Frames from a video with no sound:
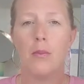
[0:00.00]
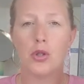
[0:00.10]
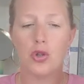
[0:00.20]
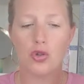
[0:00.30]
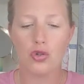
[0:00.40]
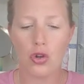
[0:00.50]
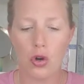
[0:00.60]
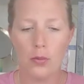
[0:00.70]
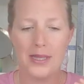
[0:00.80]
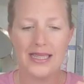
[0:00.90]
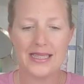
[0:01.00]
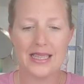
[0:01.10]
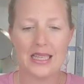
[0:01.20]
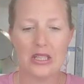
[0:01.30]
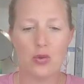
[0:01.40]
But the strong
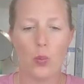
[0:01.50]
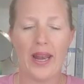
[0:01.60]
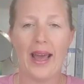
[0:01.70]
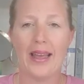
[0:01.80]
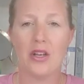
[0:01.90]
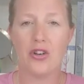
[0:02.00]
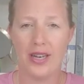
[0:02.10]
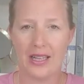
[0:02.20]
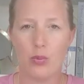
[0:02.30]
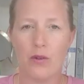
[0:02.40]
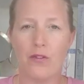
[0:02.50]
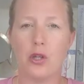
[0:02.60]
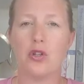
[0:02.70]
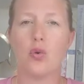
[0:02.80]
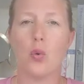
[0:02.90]
message when I connect with
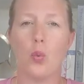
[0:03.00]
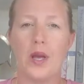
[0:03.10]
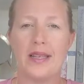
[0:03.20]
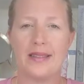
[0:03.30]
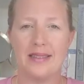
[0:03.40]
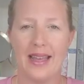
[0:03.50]
you is always